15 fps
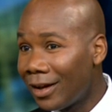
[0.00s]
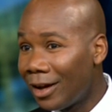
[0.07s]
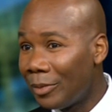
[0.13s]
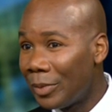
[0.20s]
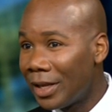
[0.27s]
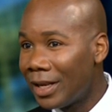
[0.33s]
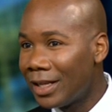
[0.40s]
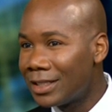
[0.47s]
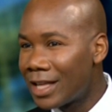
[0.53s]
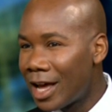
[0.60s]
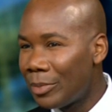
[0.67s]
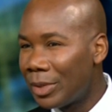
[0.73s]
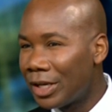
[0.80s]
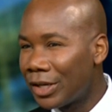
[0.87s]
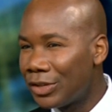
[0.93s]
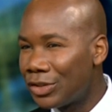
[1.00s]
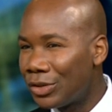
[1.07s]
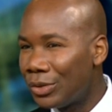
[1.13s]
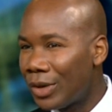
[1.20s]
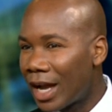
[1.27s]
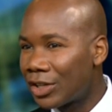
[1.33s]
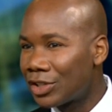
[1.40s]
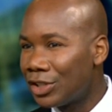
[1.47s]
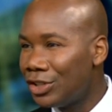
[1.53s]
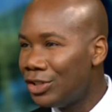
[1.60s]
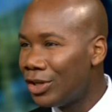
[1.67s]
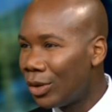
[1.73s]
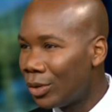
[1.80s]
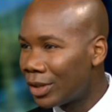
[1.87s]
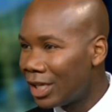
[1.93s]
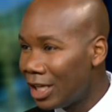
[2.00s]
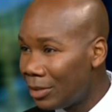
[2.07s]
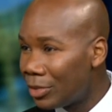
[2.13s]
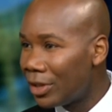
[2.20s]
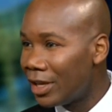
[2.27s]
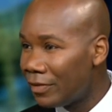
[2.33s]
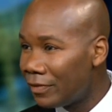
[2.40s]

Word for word: um, and is that because you actually don't keep the